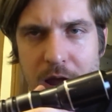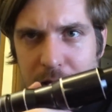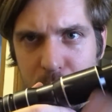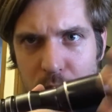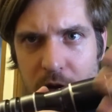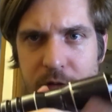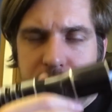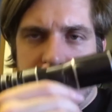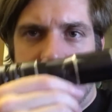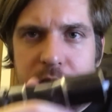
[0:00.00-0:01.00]
I'm looking
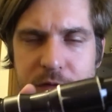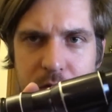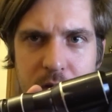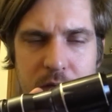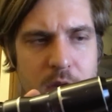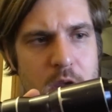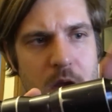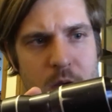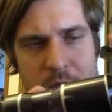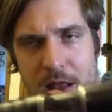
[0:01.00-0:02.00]
for different
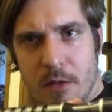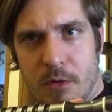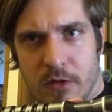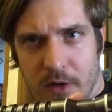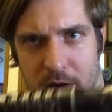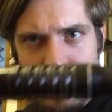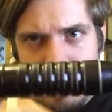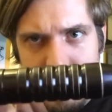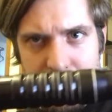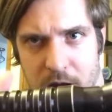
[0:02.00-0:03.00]
elements
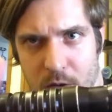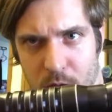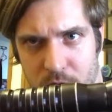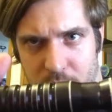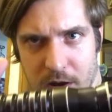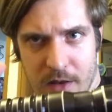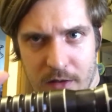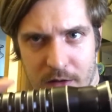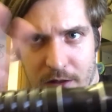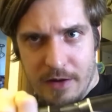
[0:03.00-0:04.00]
in the hilt
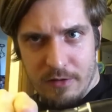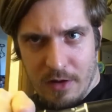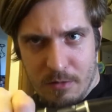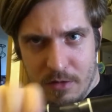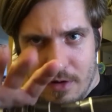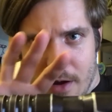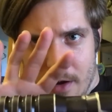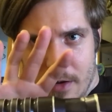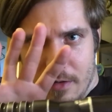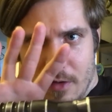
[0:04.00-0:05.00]
and the lightsaber
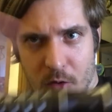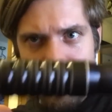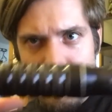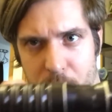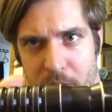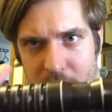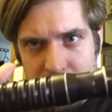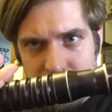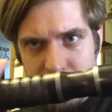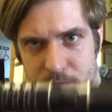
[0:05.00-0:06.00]
and the overall
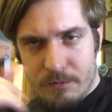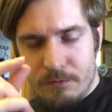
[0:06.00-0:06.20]
package.